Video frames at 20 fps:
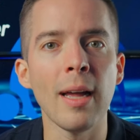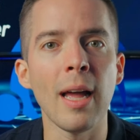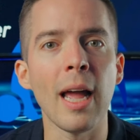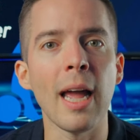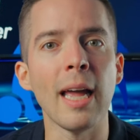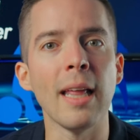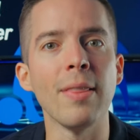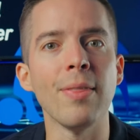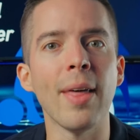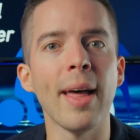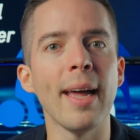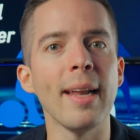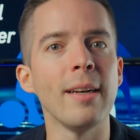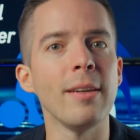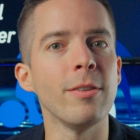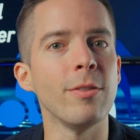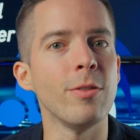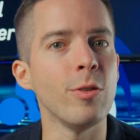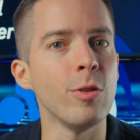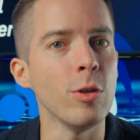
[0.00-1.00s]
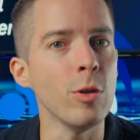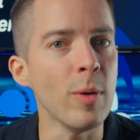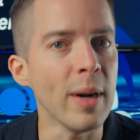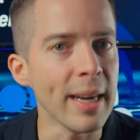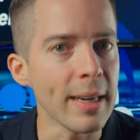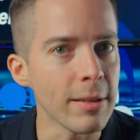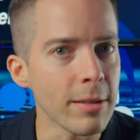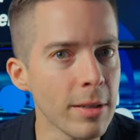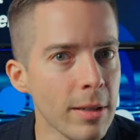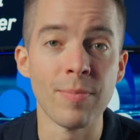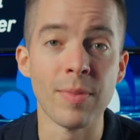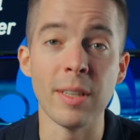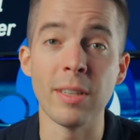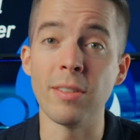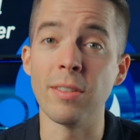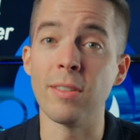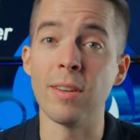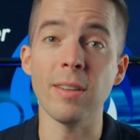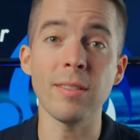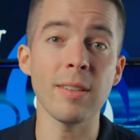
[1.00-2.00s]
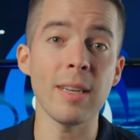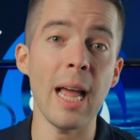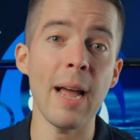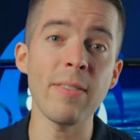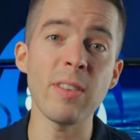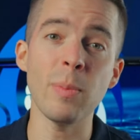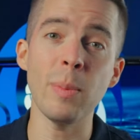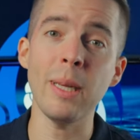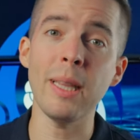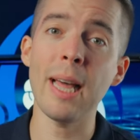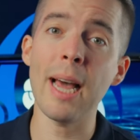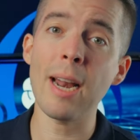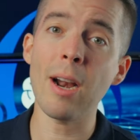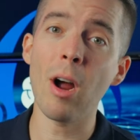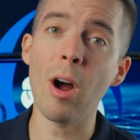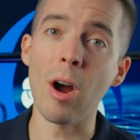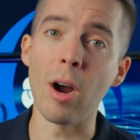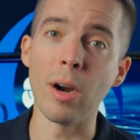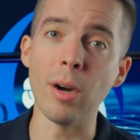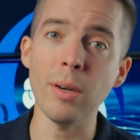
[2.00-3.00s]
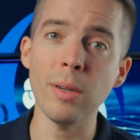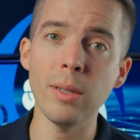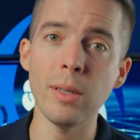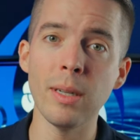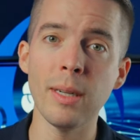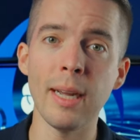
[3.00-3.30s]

and then do it. This doesn't have to be that hard.